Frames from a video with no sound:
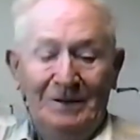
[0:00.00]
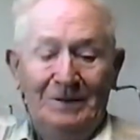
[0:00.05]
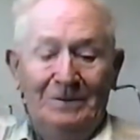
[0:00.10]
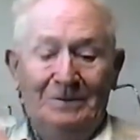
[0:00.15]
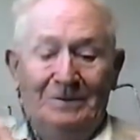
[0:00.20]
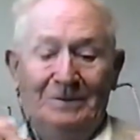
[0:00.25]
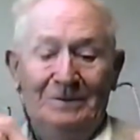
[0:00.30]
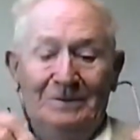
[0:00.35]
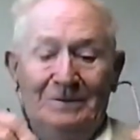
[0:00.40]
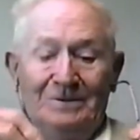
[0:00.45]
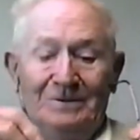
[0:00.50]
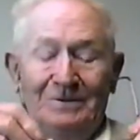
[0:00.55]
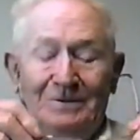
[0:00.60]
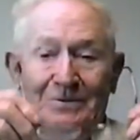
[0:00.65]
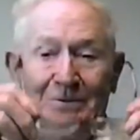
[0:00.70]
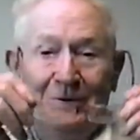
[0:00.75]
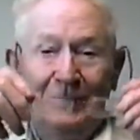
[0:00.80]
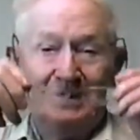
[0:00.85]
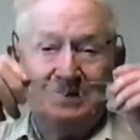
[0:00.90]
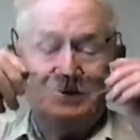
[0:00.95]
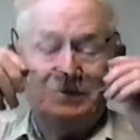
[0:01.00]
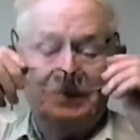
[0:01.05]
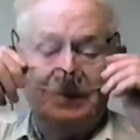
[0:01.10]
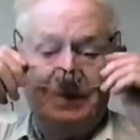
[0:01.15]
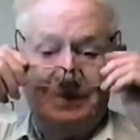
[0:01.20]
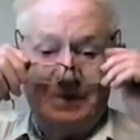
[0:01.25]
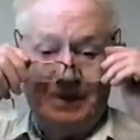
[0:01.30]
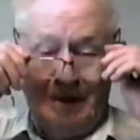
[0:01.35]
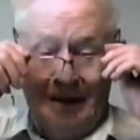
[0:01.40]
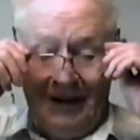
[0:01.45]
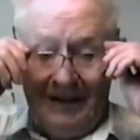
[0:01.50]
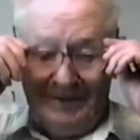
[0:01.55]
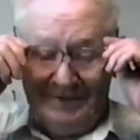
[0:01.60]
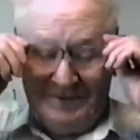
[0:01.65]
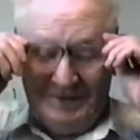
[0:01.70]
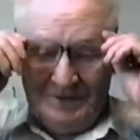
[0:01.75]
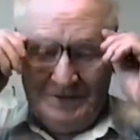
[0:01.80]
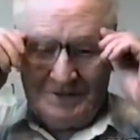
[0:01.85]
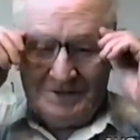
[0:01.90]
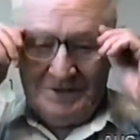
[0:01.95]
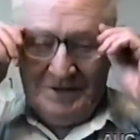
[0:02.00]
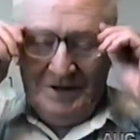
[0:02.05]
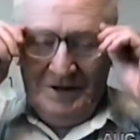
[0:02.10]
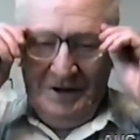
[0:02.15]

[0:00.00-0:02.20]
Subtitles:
home to Rossville, Kansas?